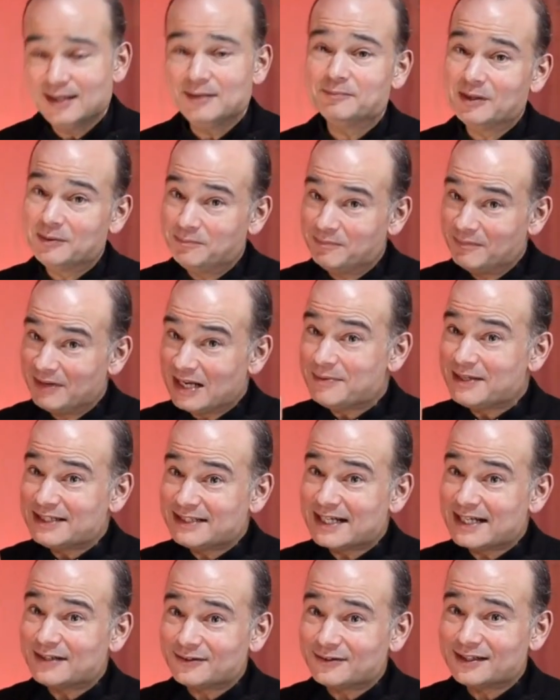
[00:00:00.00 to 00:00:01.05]
But maybe
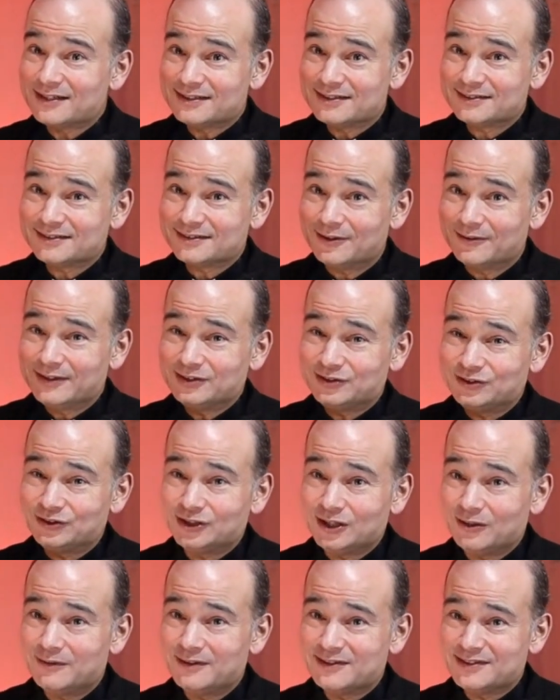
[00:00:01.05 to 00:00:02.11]
Dedra is going to
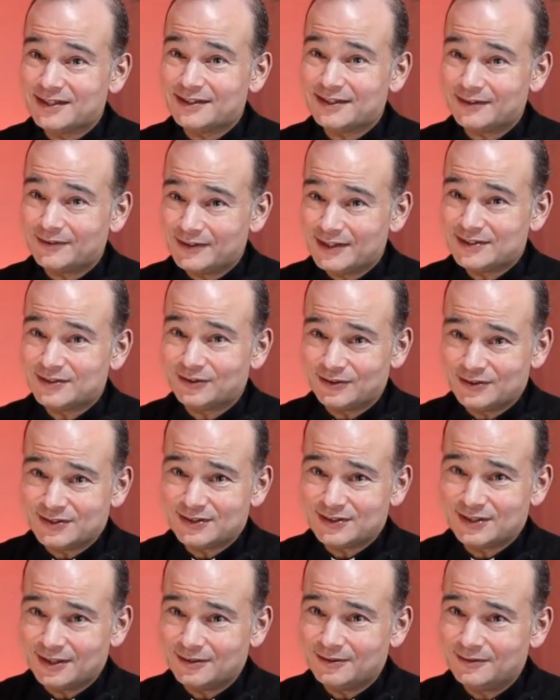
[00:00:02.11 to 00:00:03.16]
show us that there is
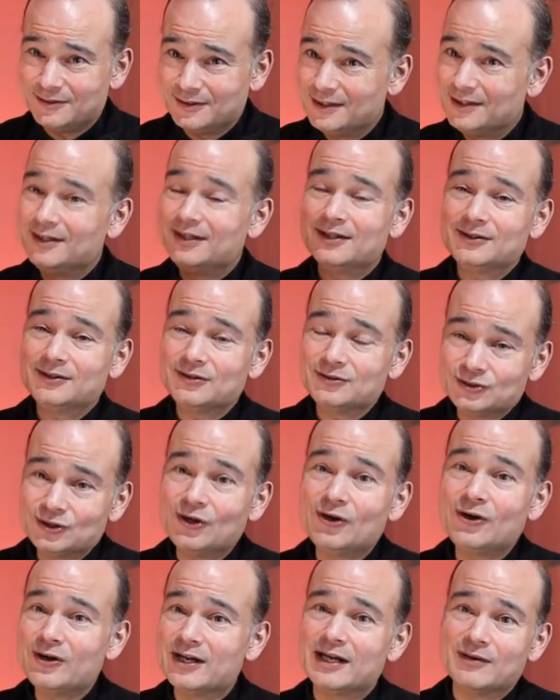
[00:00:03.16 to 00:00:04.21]
also an
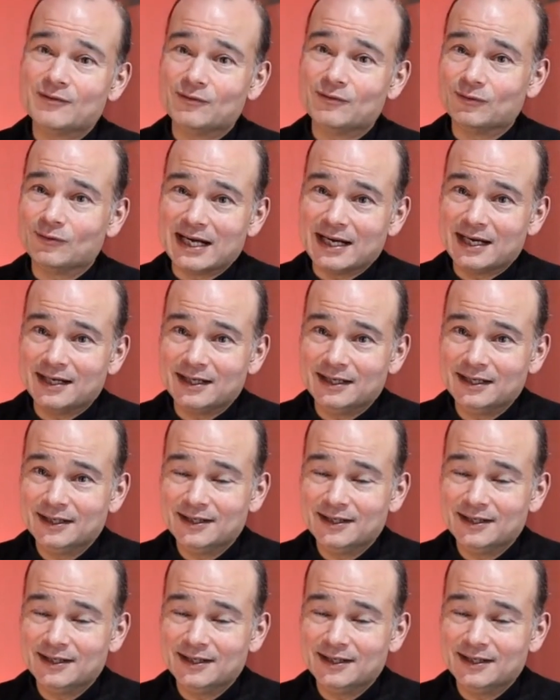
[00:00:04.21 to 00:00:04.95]
alternative way